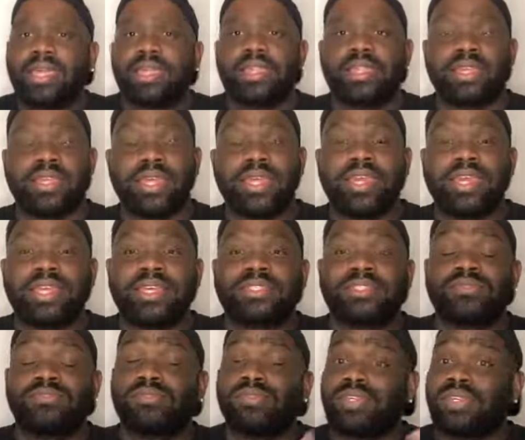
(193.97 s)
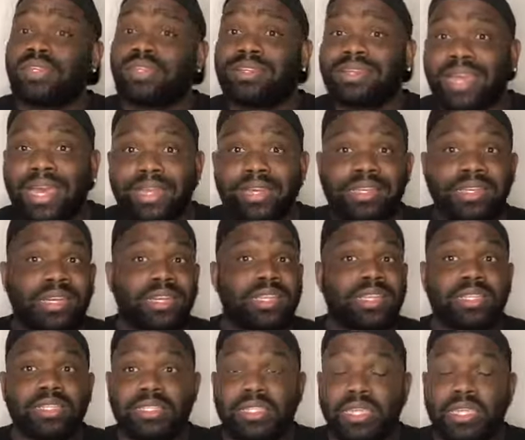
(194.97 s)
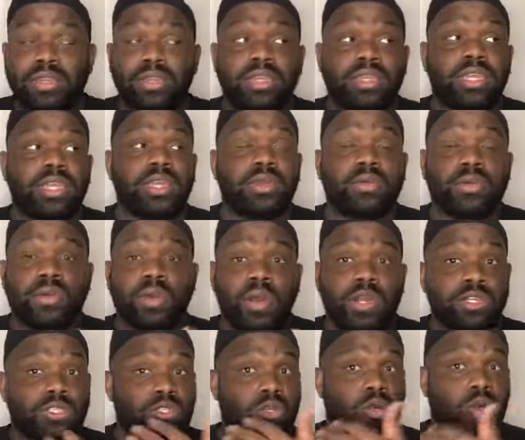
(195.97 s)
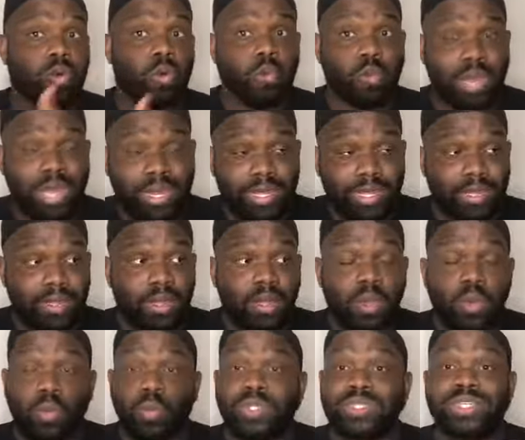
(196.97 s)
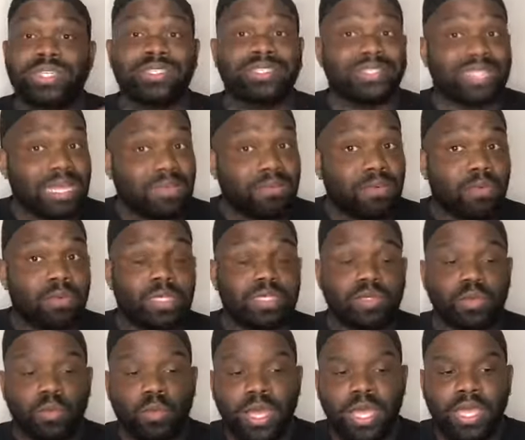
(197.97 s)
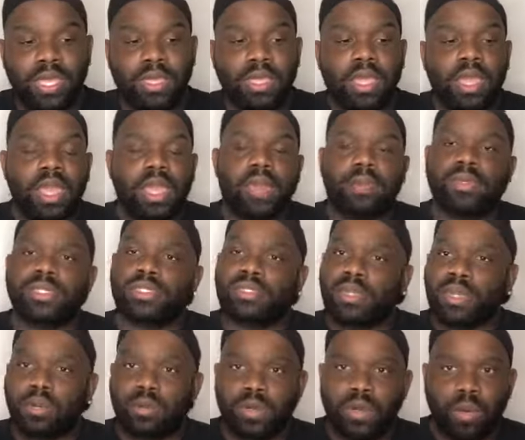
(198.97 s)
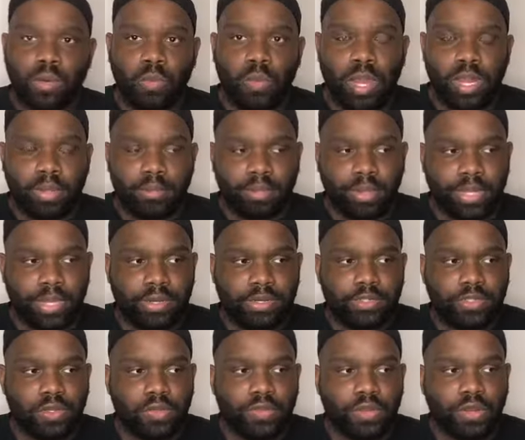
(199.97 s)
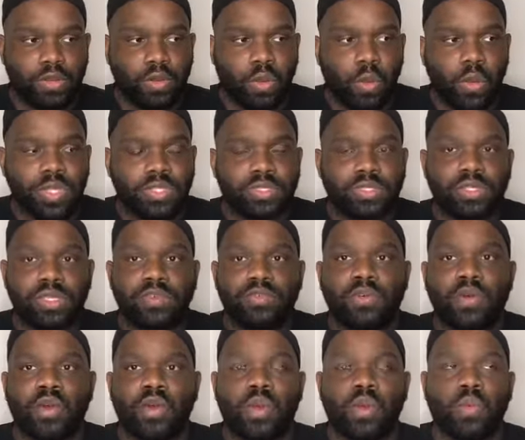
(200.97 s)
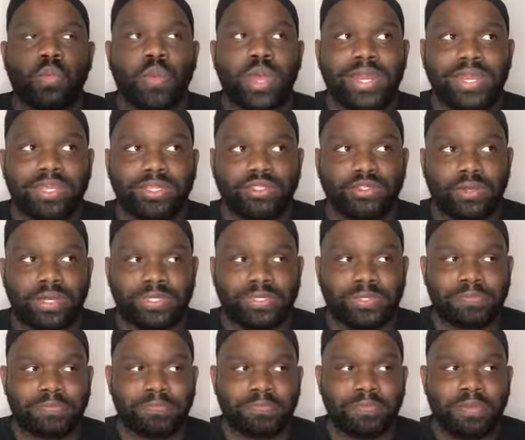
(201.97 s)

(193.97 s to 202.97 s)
LeeAnne has really not done anything in regards to her wedding, which is seven weeks away. And we see her with her wedding planner. So they're going to look for her wedding dress.